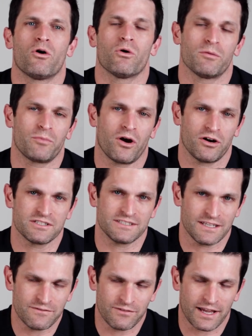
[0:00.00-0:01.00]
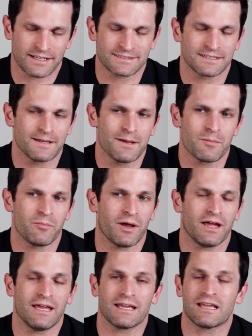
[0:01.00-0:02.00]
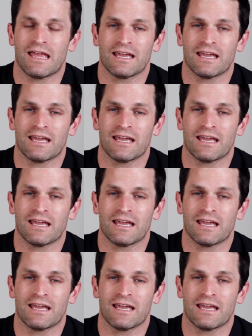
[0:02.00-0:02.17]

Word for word: or pars defect, but it,